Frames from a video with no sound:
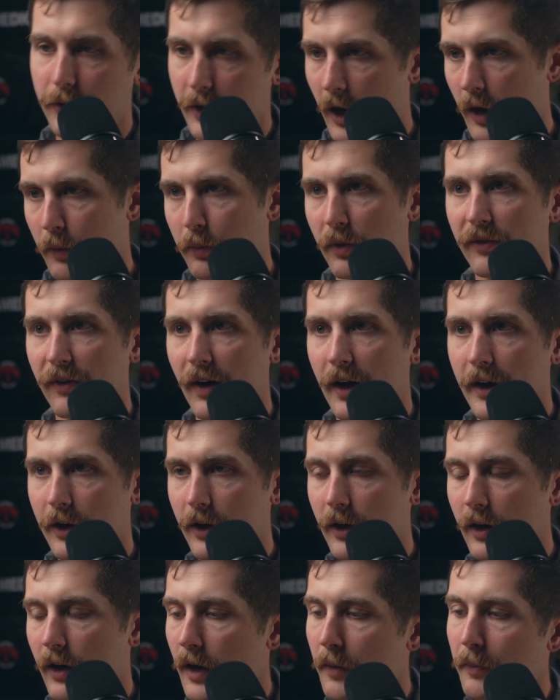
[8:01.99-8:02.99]
healthcare
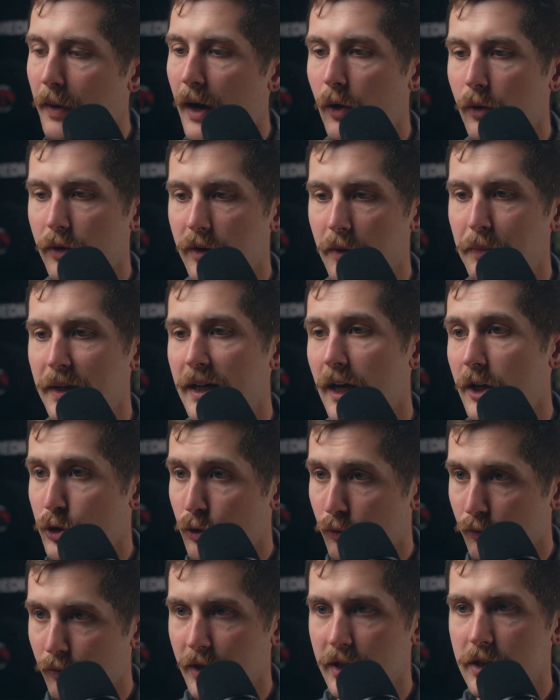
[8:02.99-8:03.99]
provider about the
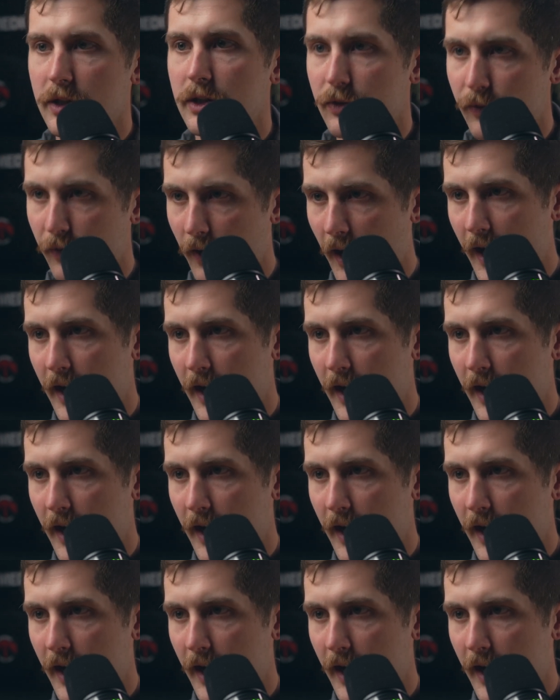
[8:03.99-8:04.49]
potential risks for